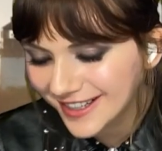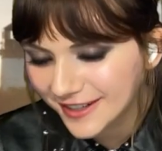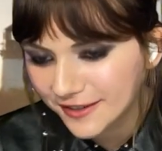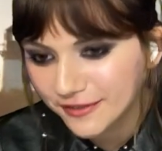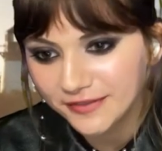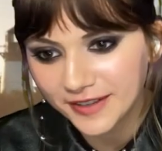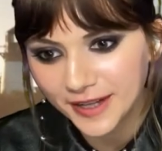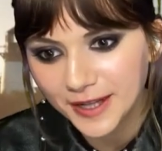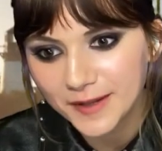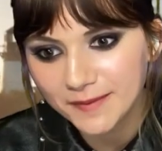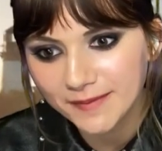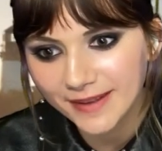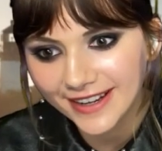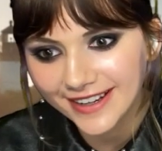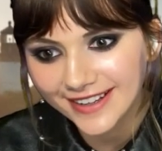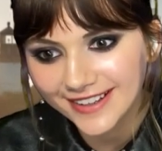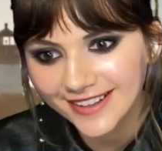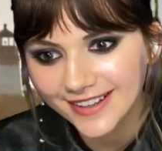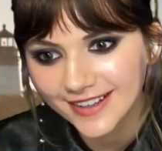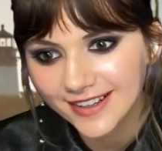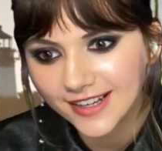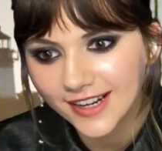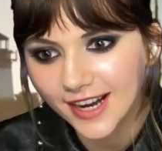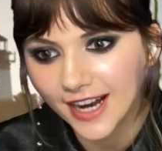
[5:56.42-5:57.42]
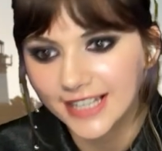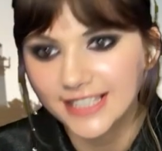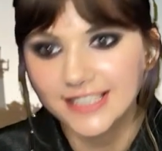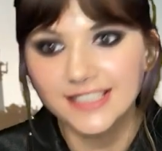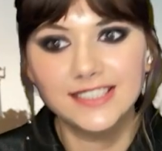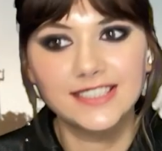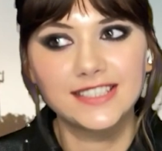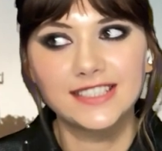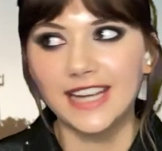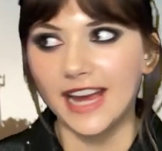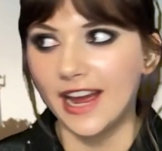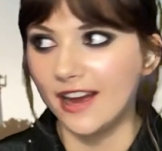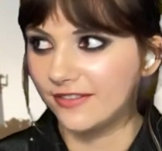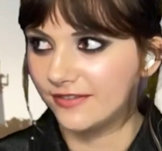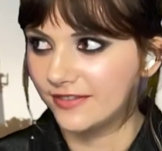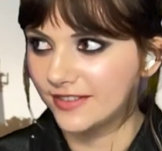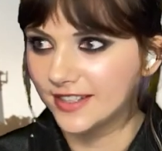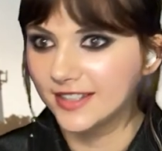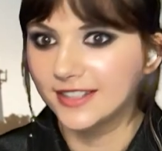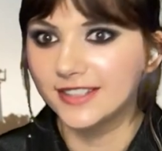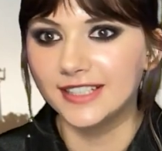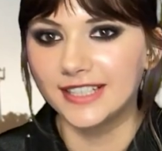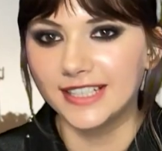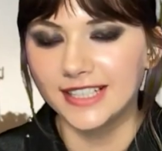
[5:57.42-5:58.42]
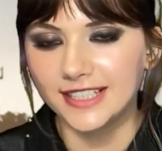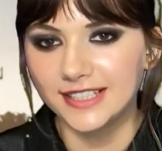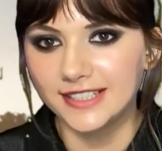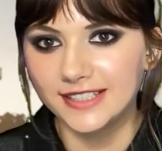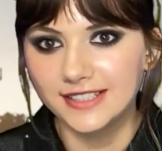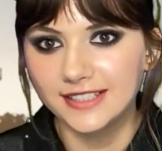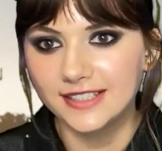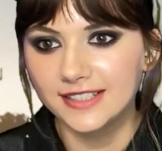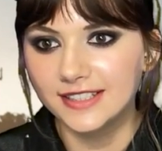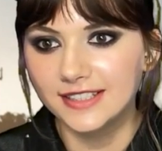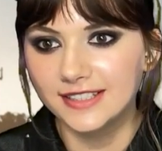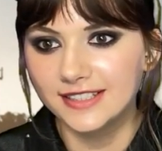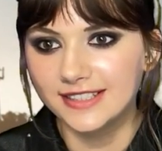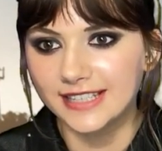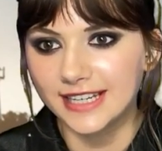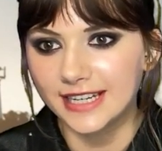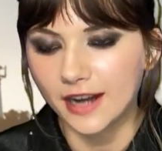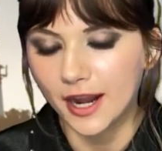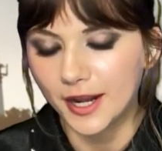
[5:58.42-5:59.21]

filming, I definitely did. I